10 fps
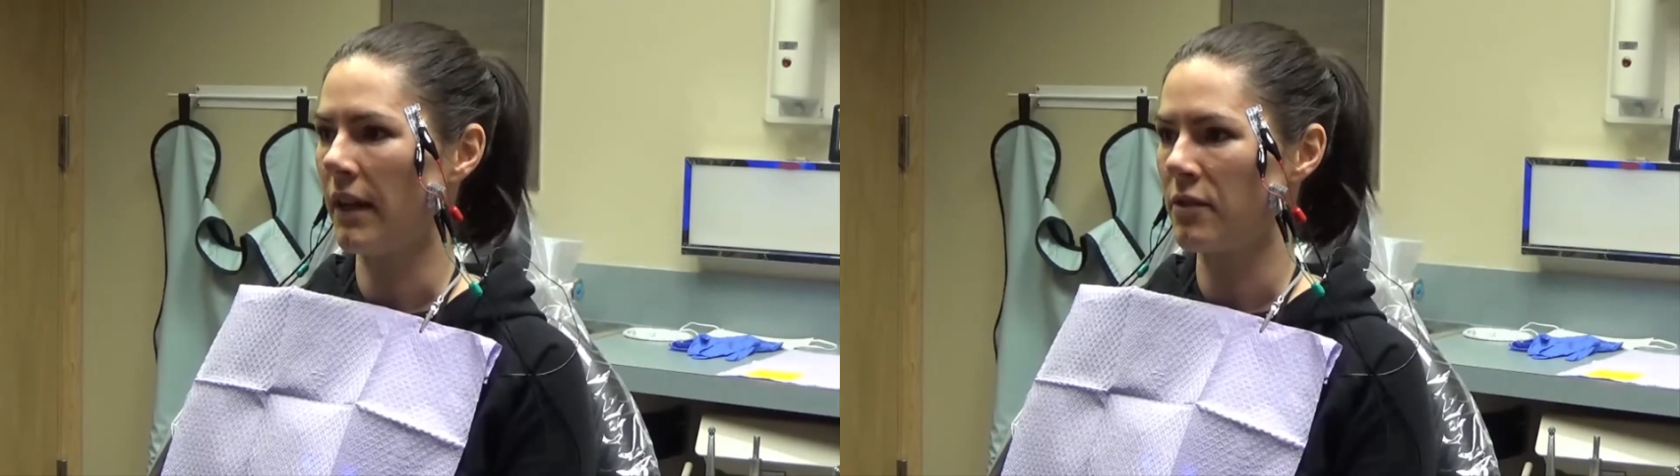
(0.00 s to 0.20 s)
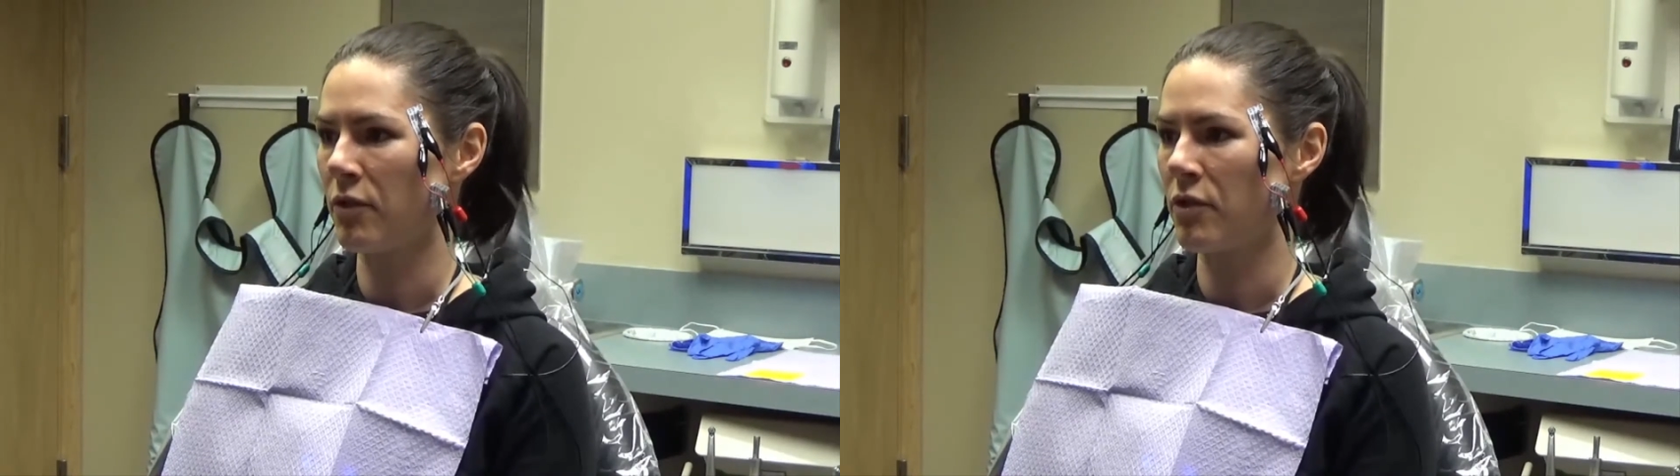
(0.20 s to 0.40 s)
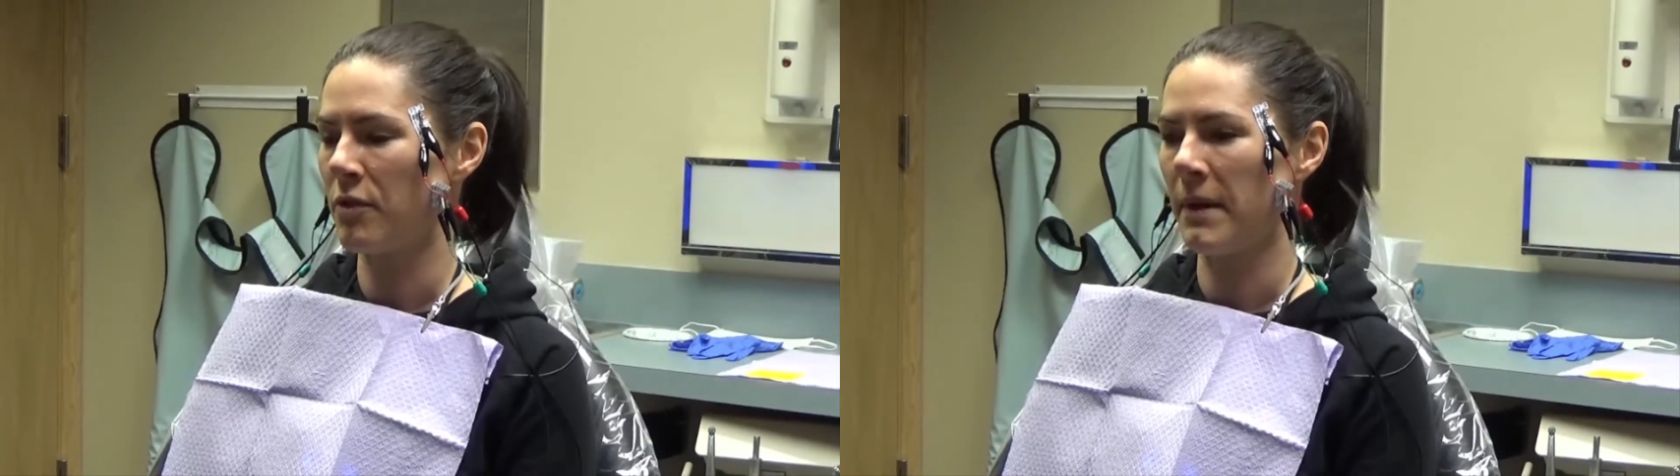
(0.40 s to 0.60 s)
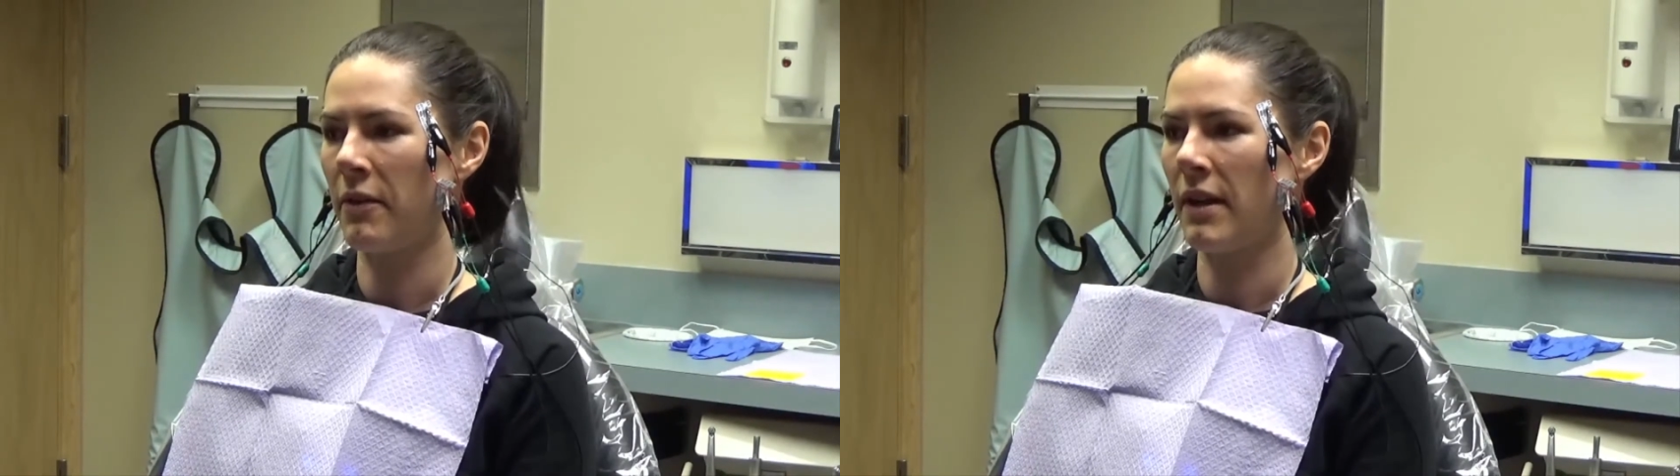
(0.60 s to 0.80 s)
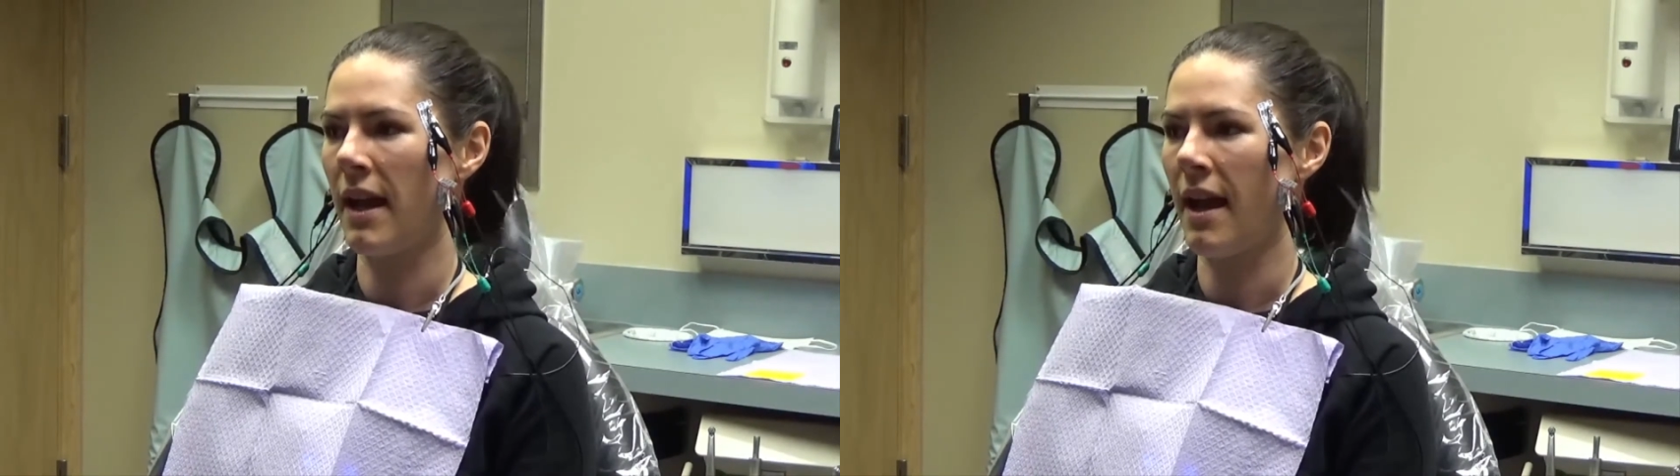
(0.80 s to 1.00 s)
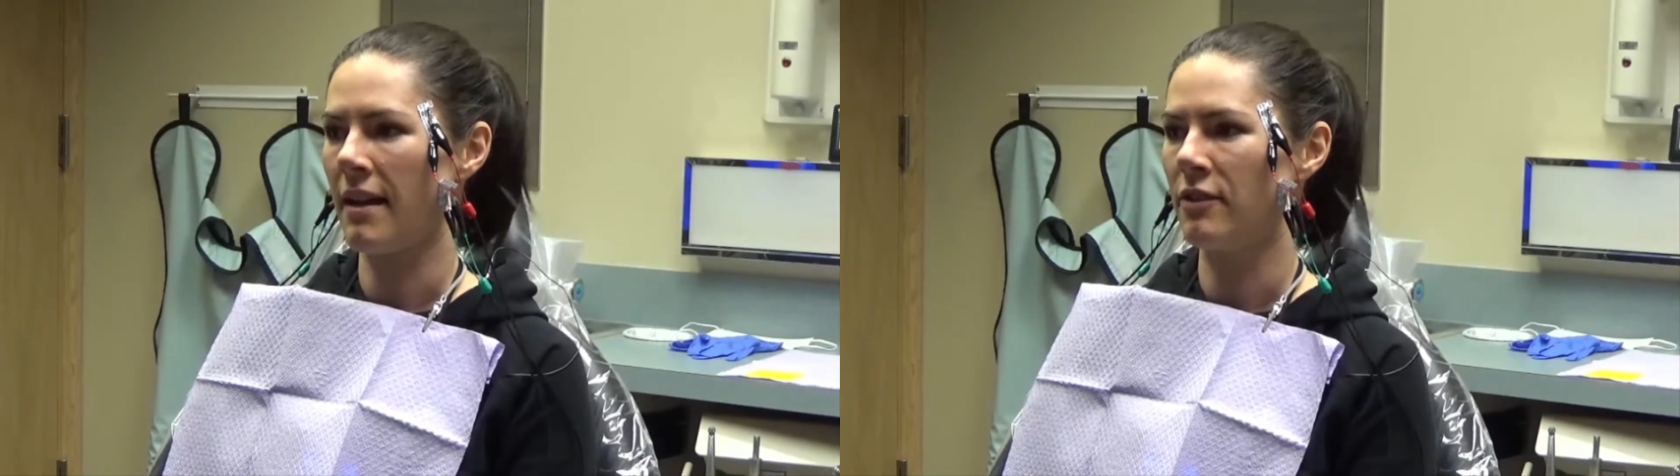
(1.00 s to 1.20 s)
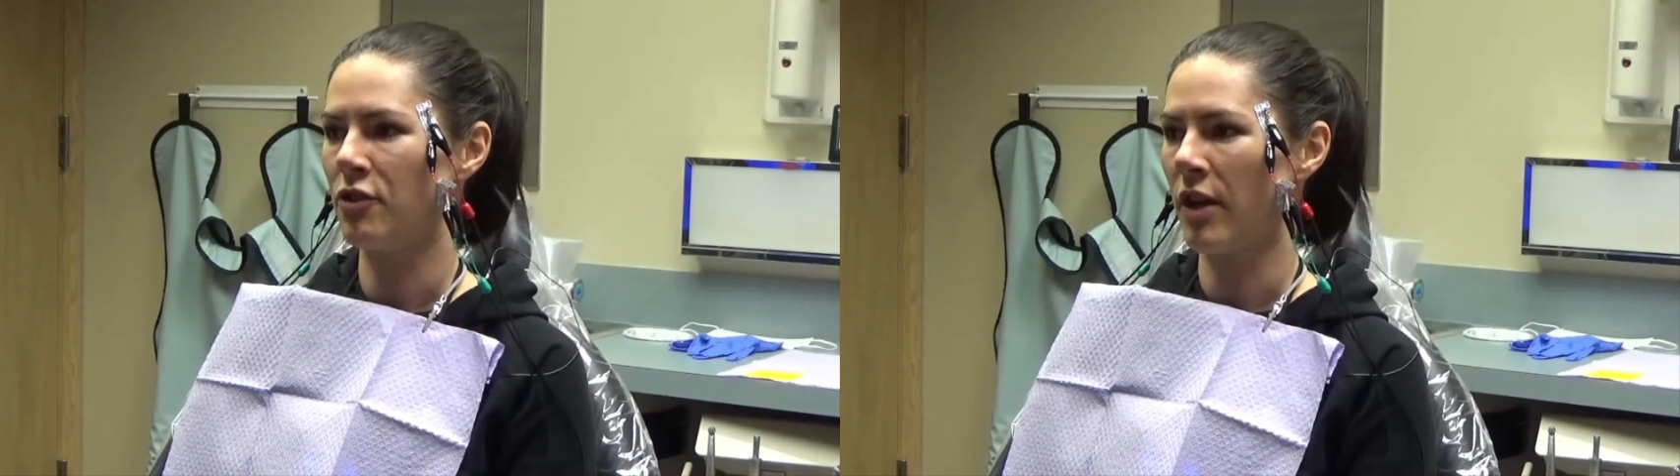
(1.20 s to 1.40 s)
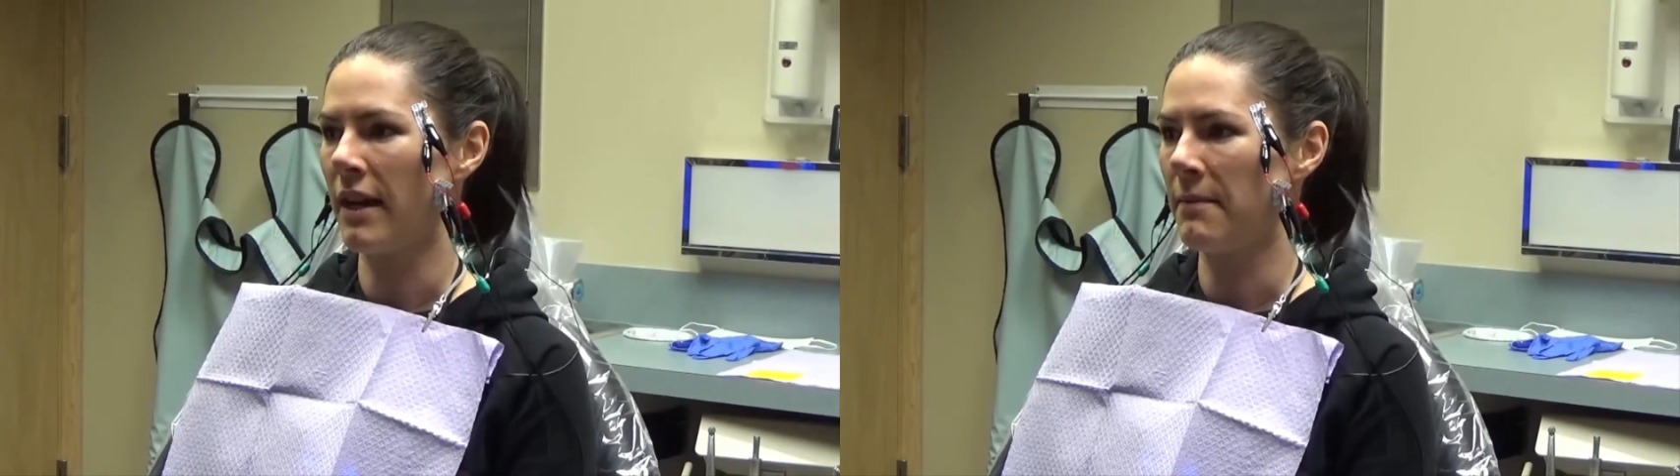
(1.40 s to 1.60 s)
I told you about when I had
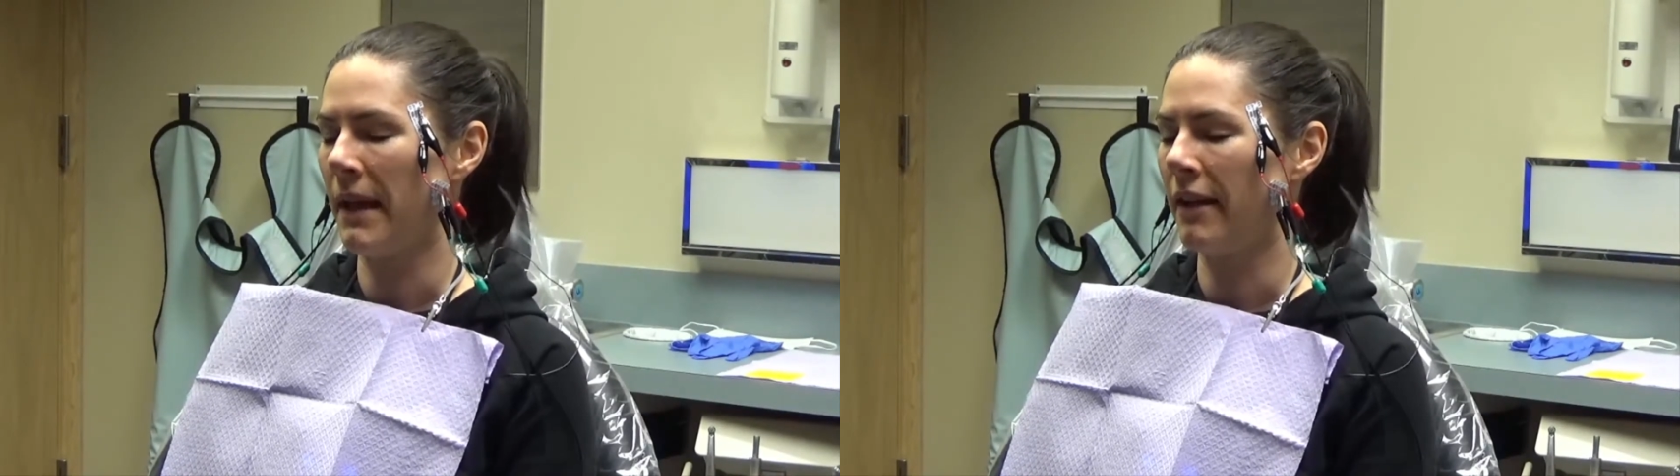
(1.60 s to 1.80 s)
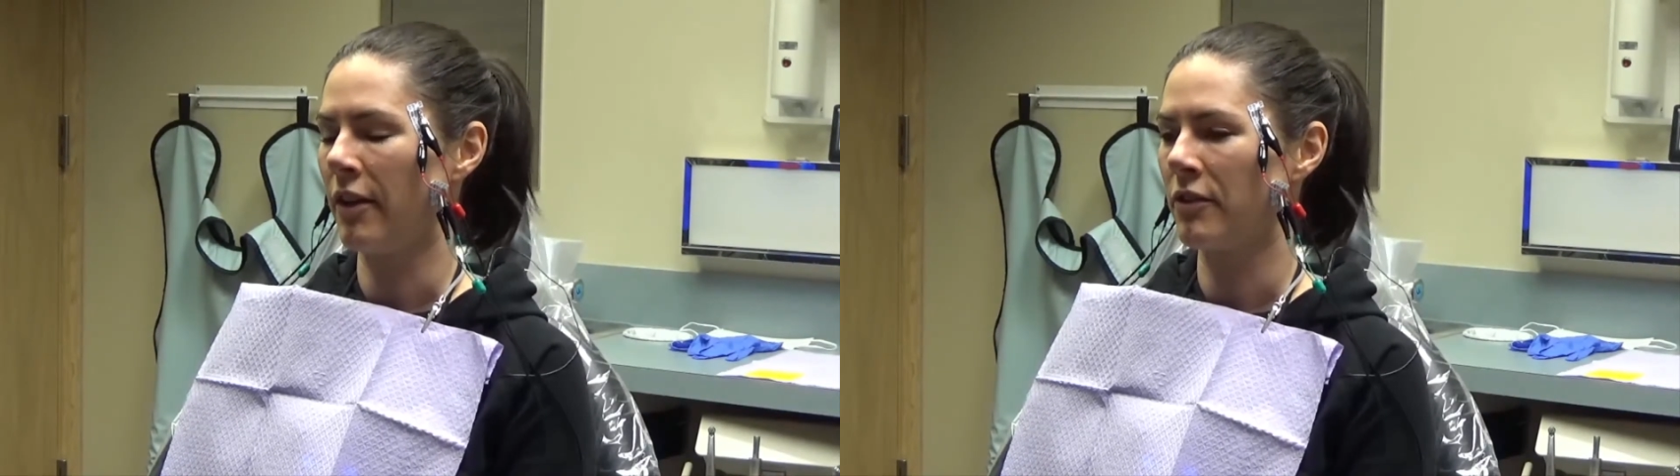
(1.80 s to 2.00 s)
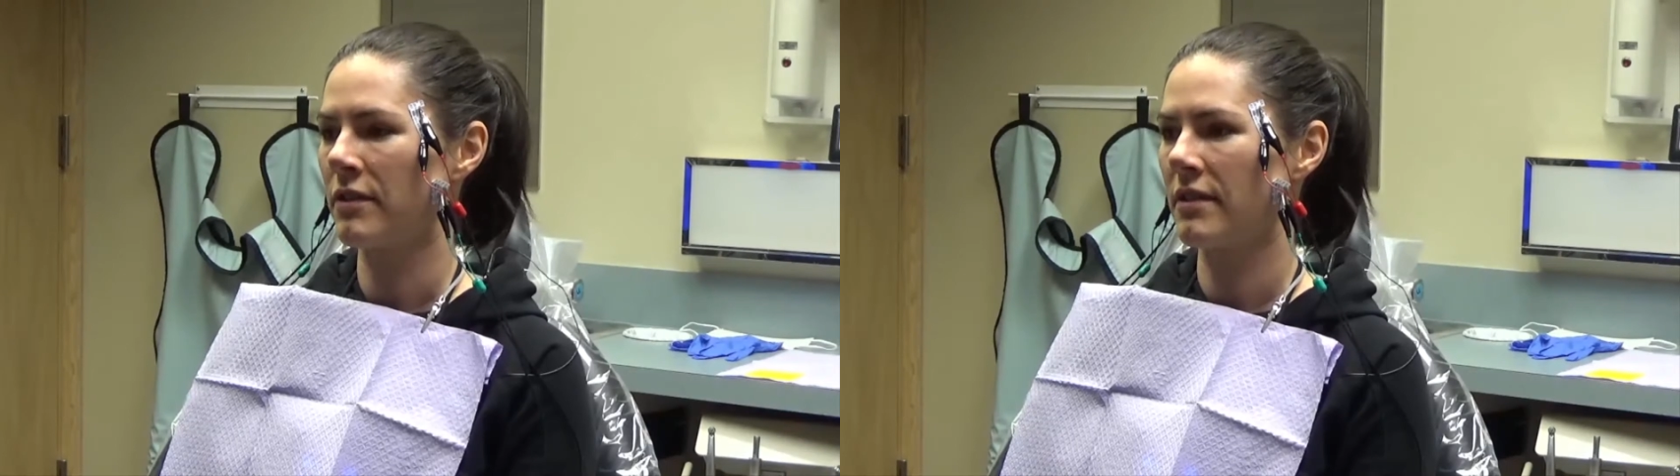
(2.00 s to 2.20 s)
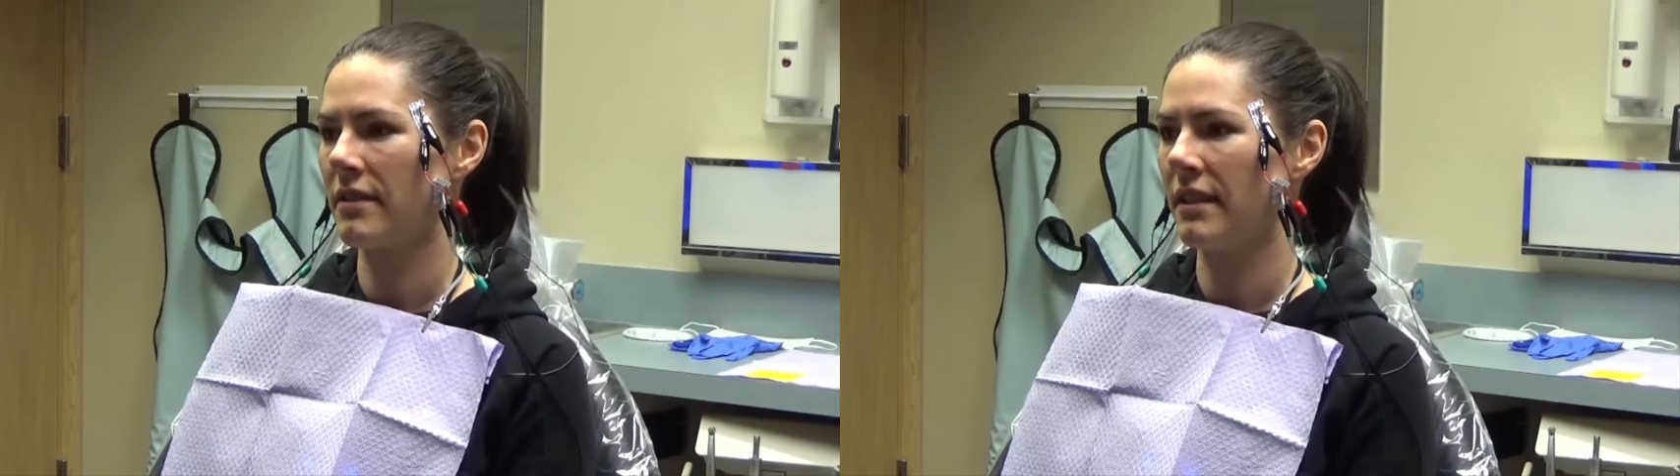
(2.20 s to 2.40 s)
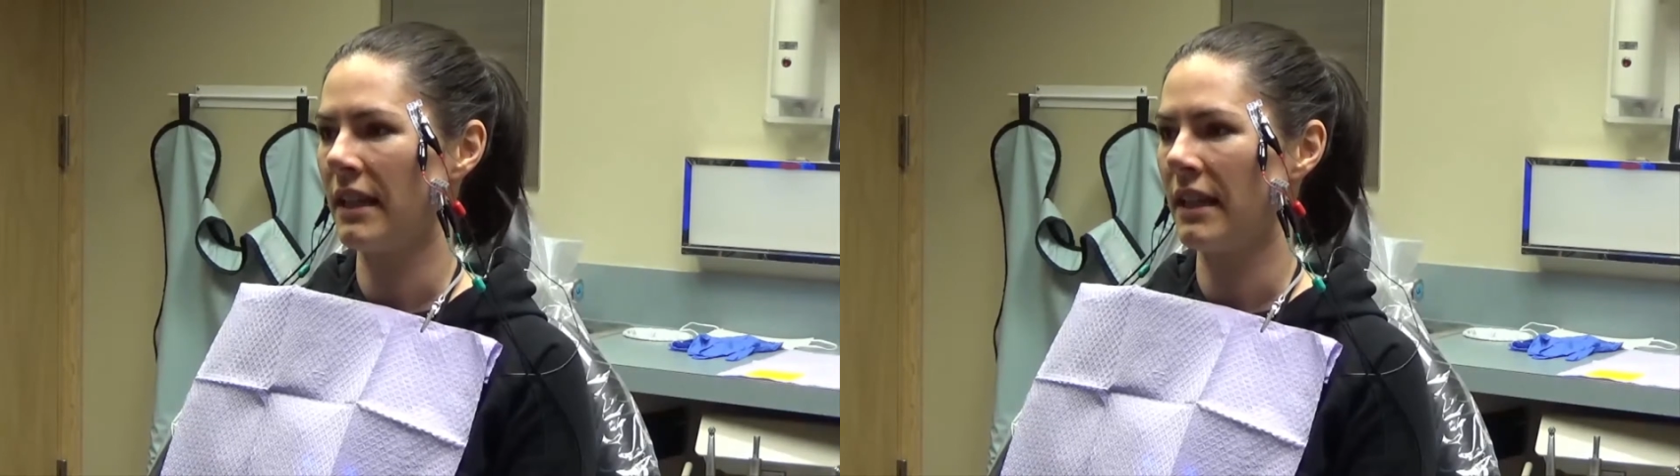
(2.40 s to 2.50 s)
dried mangoes,